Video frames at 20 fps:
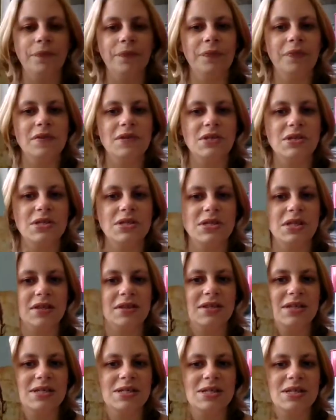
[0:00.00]
this is
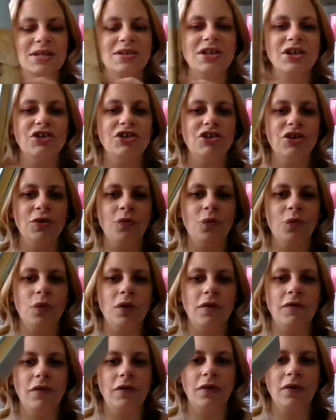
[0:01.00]
this edition
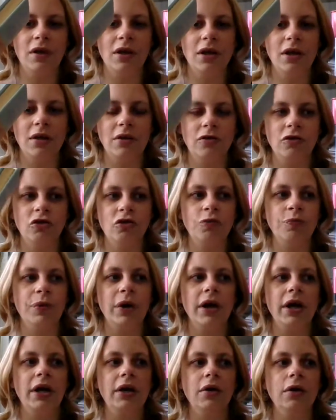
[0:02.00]
with the
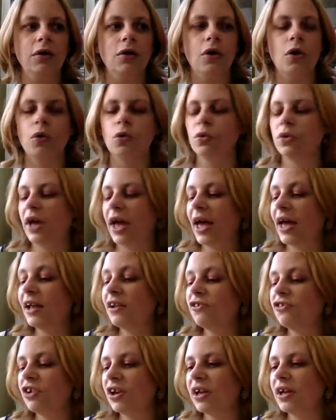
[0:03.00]
sprayed gold
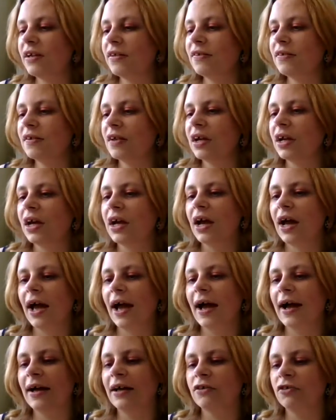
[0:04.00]
edges
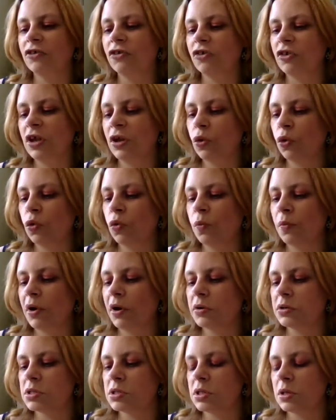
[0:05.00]
and the
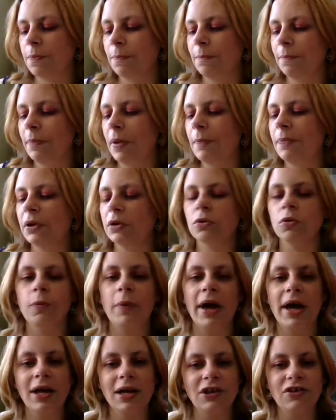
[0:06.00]
almost biblical
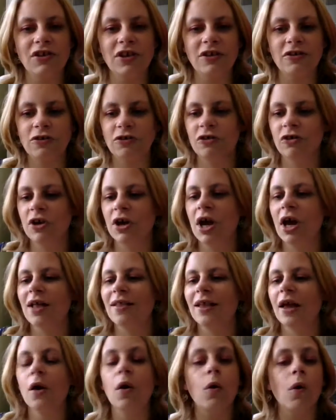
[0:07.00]
pages.
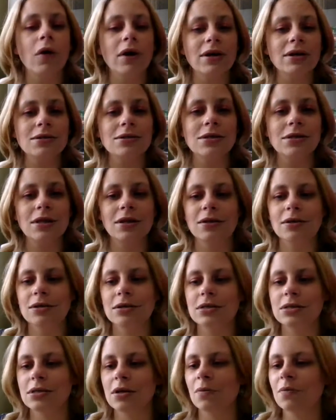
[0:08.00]
They're not quite as thin
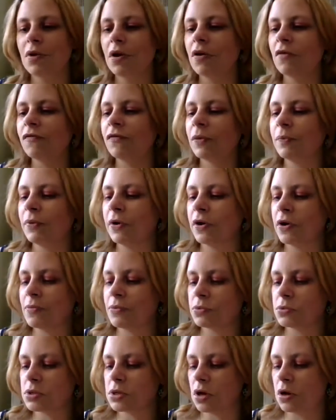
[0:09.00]
as some of the
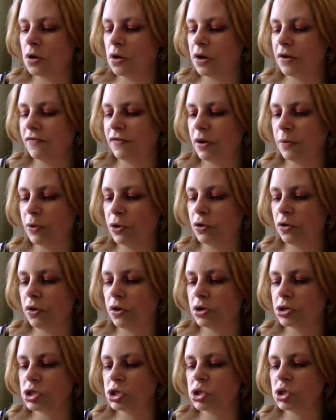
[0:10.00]
Bibles I've come
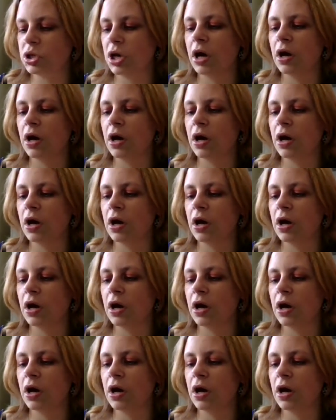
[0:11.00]
across,